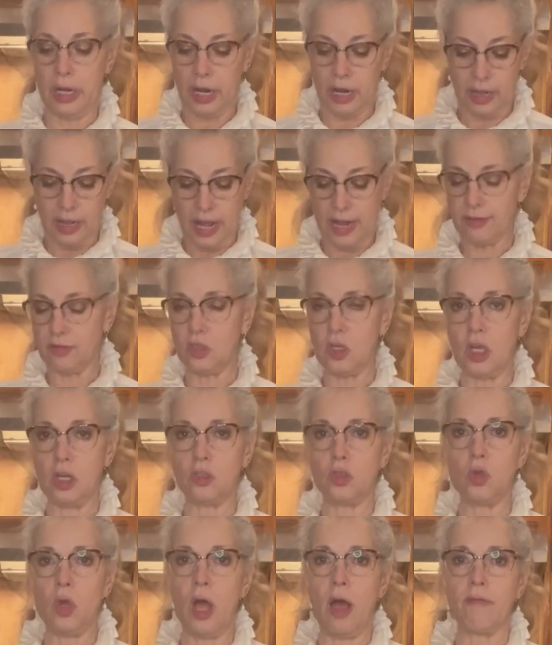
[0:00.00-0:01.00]
And that's
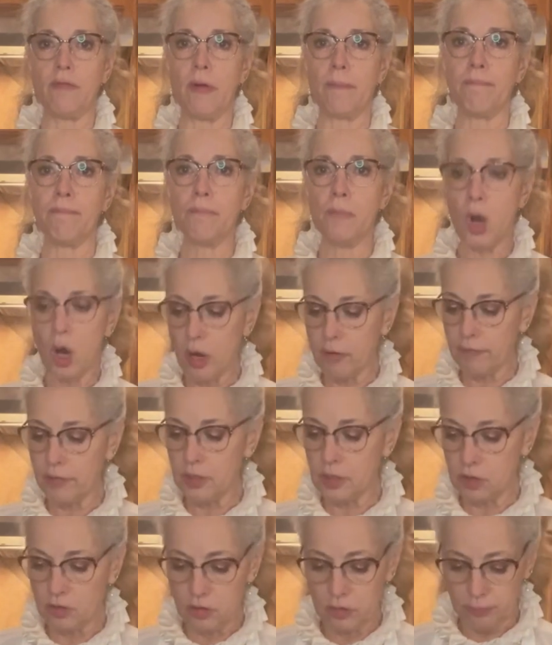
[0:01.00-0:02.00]
it. You have a
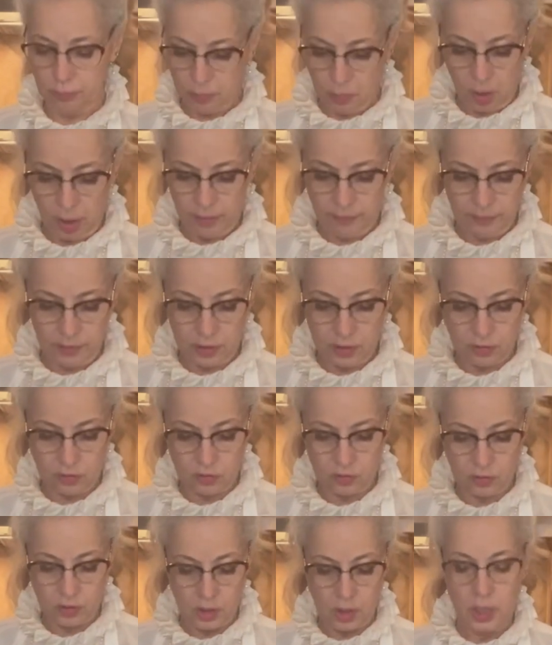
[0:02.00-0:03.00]
marvelous,
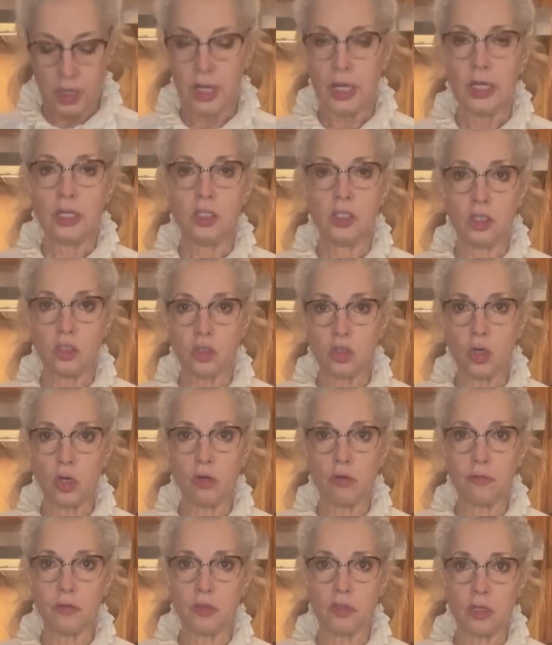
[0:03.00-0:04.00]
marvelous
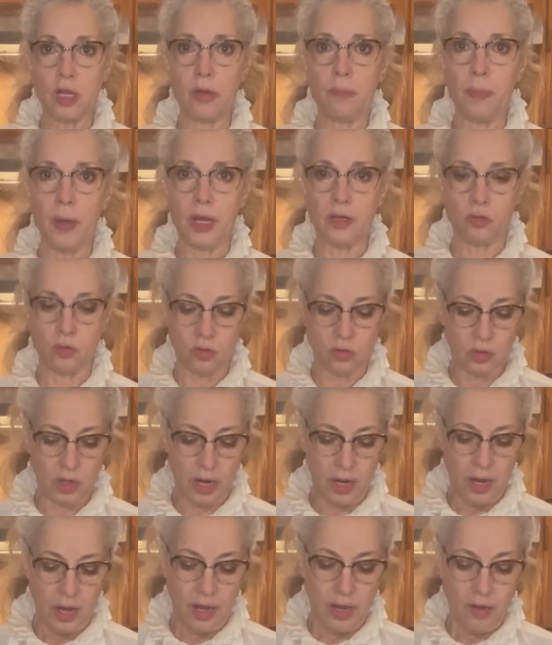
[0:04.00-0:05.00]
dessert for St. Patrick's
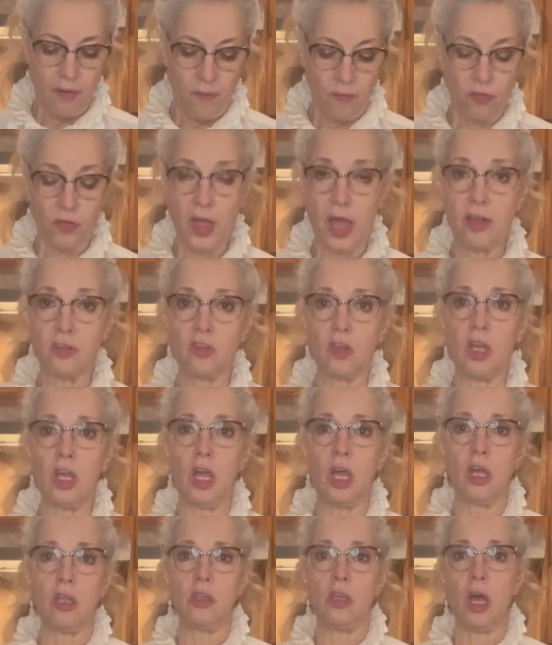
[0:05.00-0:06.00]
Day. Thanks
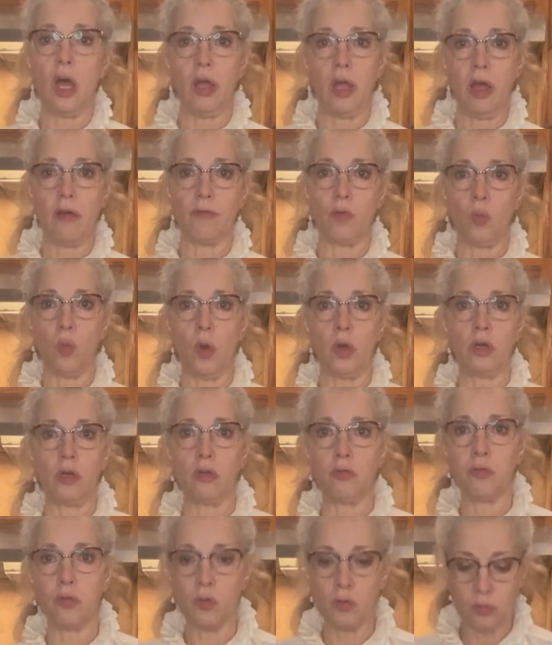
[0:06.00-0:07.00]
again. Y'all have a
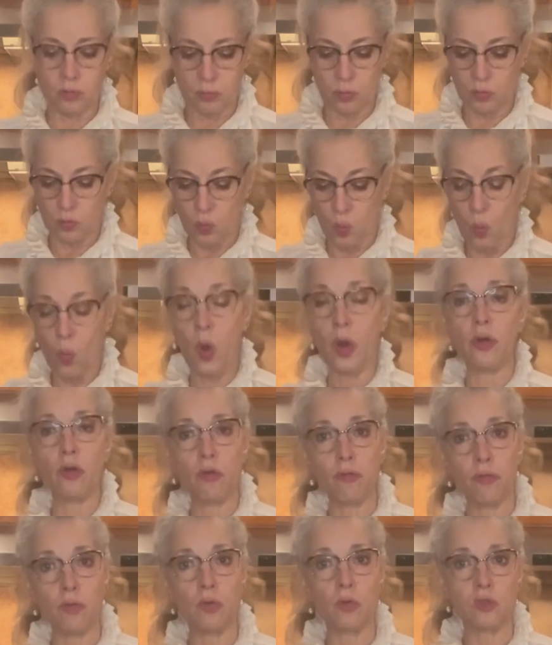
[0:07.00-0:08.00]
wonderful,
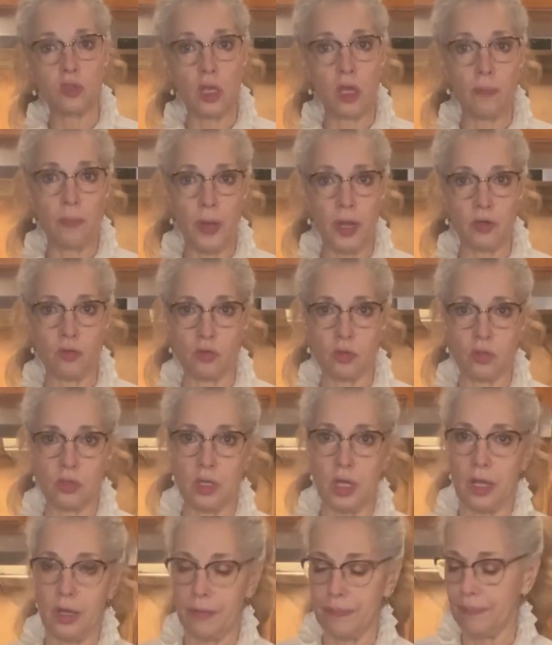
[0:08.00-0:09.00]
wonderful St. Patrick's
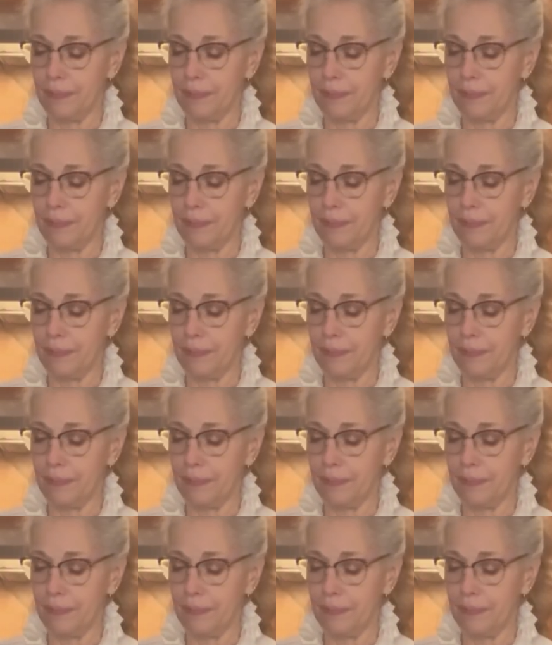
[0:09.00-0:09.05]
Day.